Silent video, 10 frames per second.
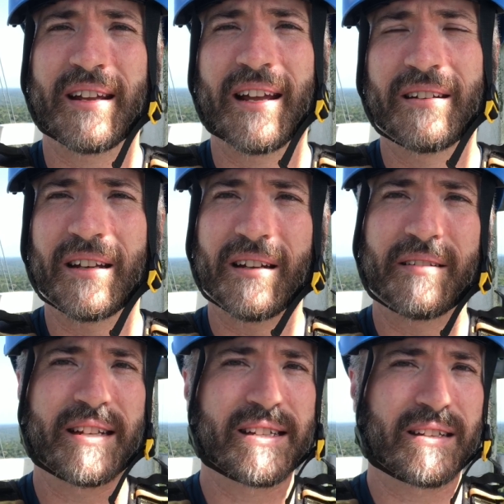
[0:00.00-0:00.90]
And uh,
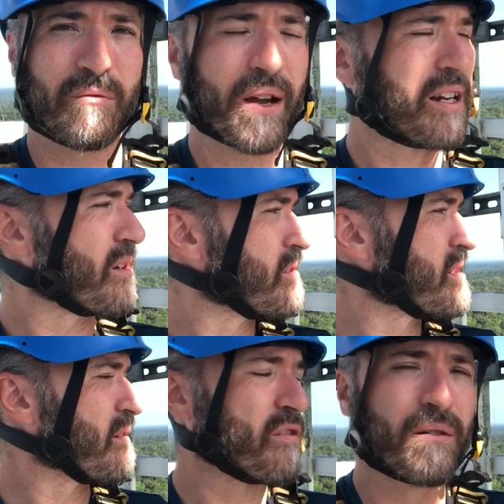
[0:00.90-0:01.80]
these
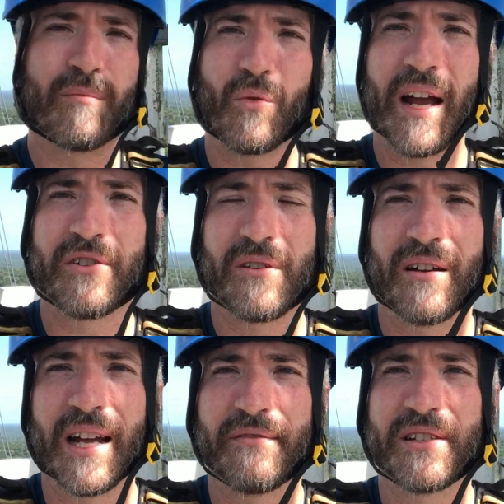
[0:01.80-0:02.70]
radios from
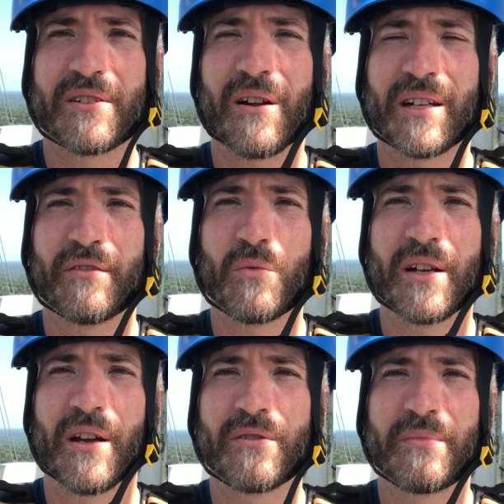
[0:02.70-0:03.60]
Ritron I've installed every
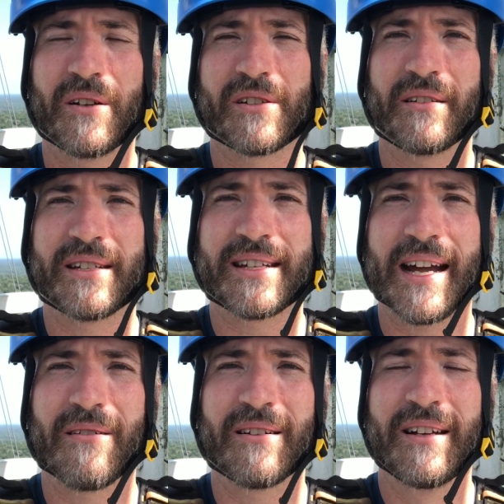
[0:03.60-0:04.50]
100 meters on this
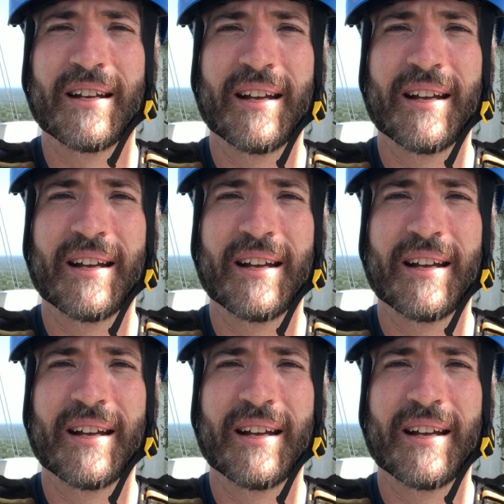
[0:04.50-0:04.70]
tower.